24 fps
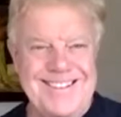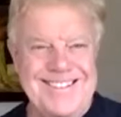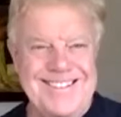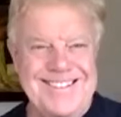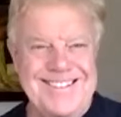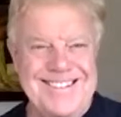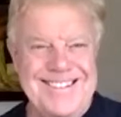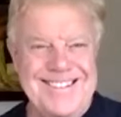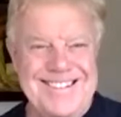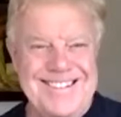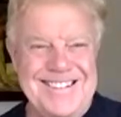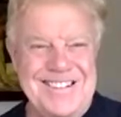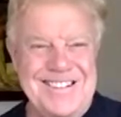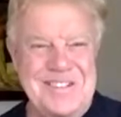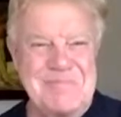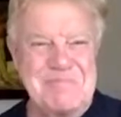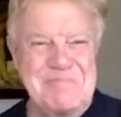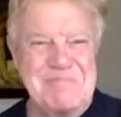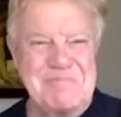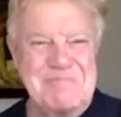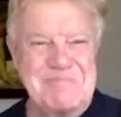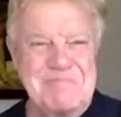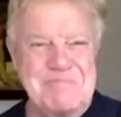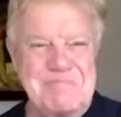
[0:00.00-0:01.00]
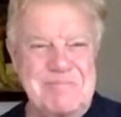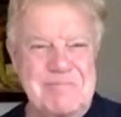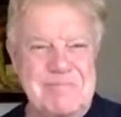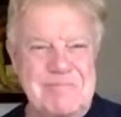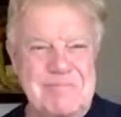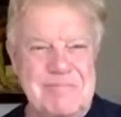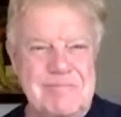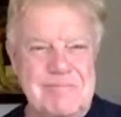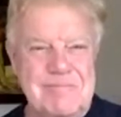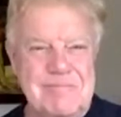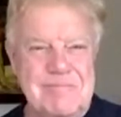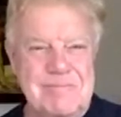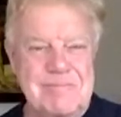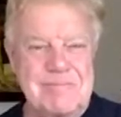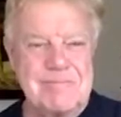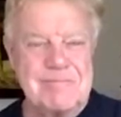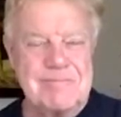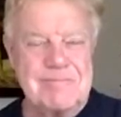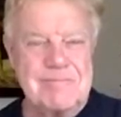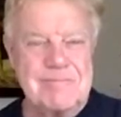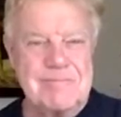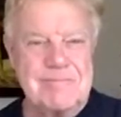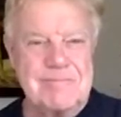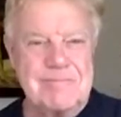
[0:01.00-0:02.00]

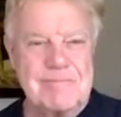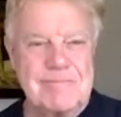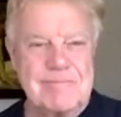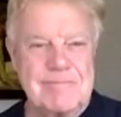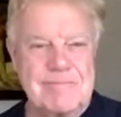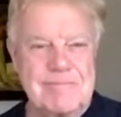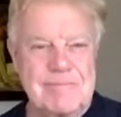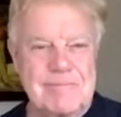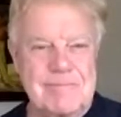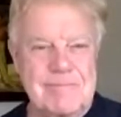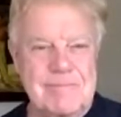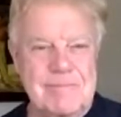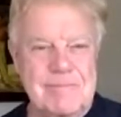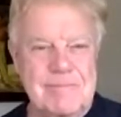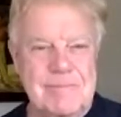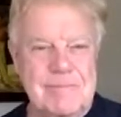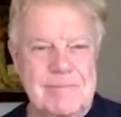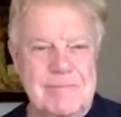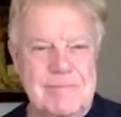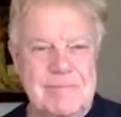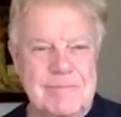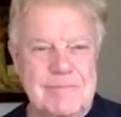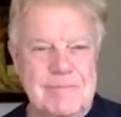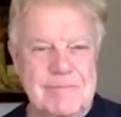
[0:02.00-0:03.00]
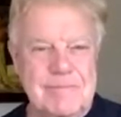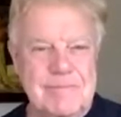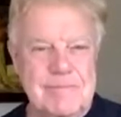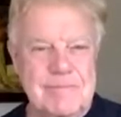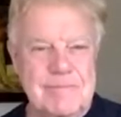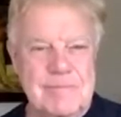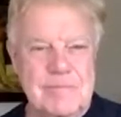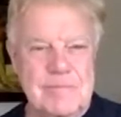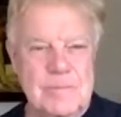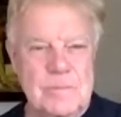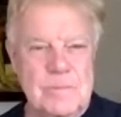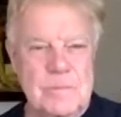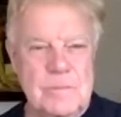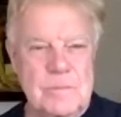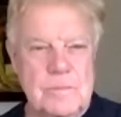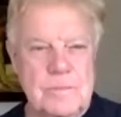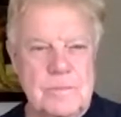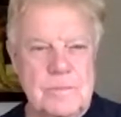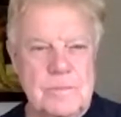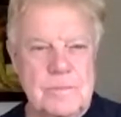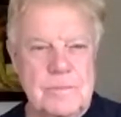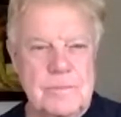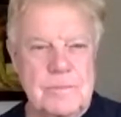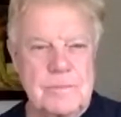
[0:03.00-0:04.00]

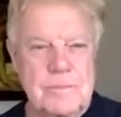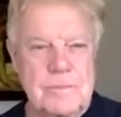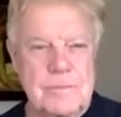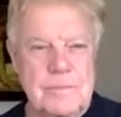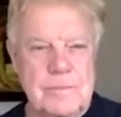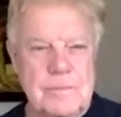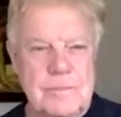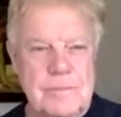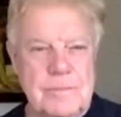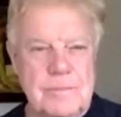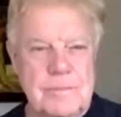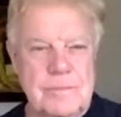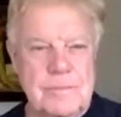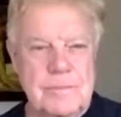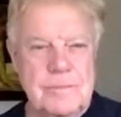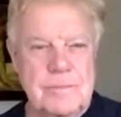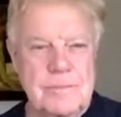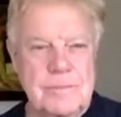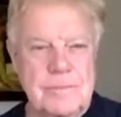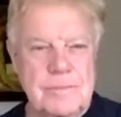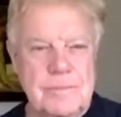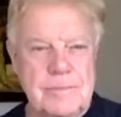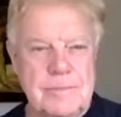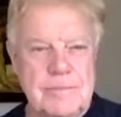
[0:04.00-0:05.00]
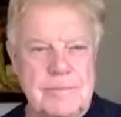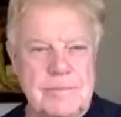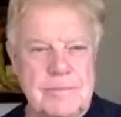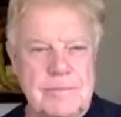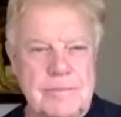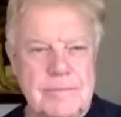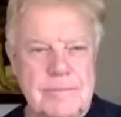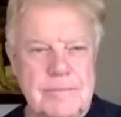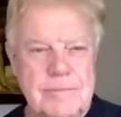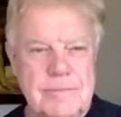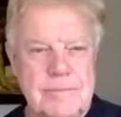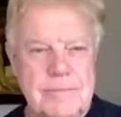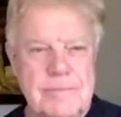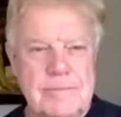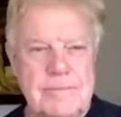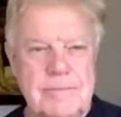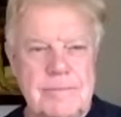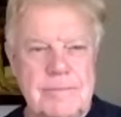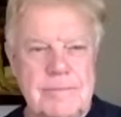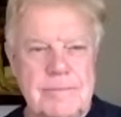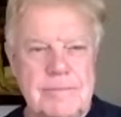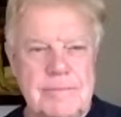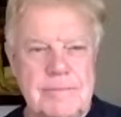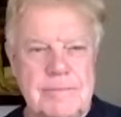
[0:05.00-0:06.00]

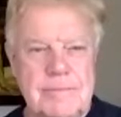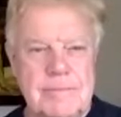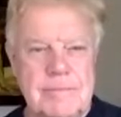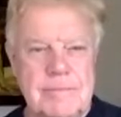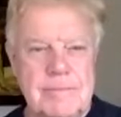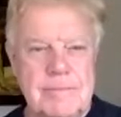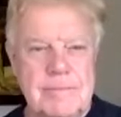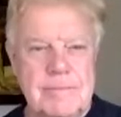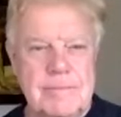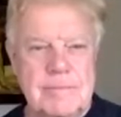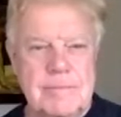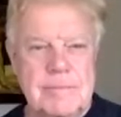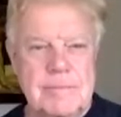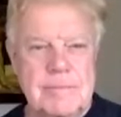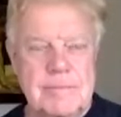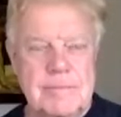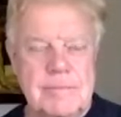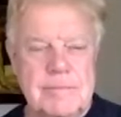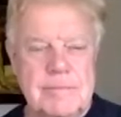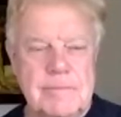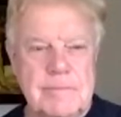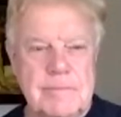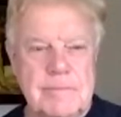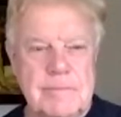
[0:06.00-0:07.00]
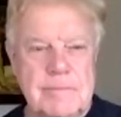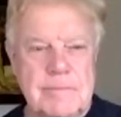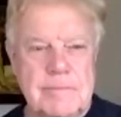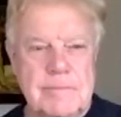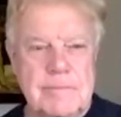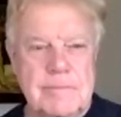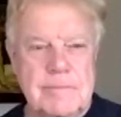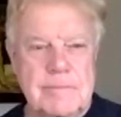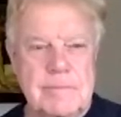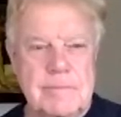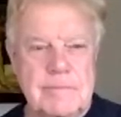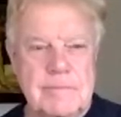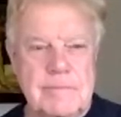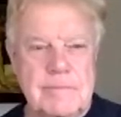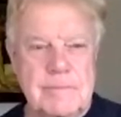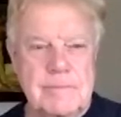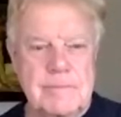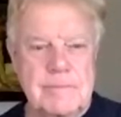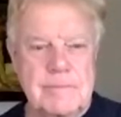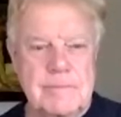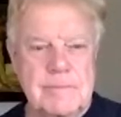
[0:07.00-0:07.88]
No words are spoken by the person on screen.